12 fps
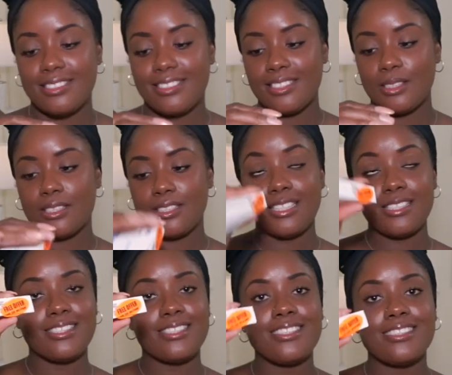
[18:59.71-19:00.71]
This this
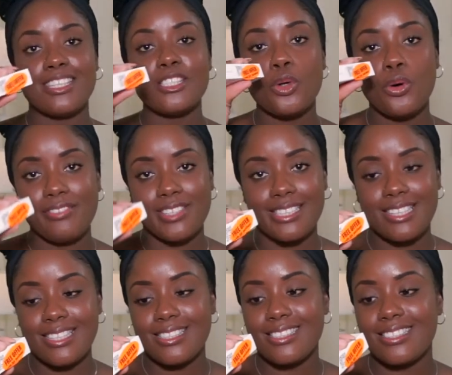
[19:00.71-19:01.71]
is a, this COVID
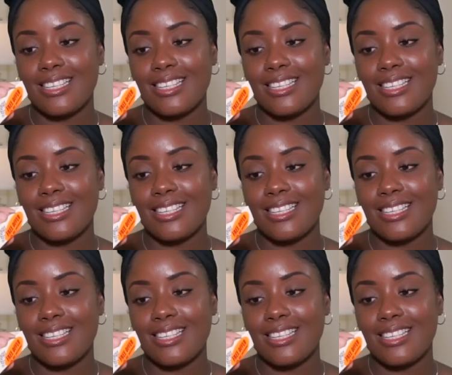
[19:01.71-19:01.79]
test is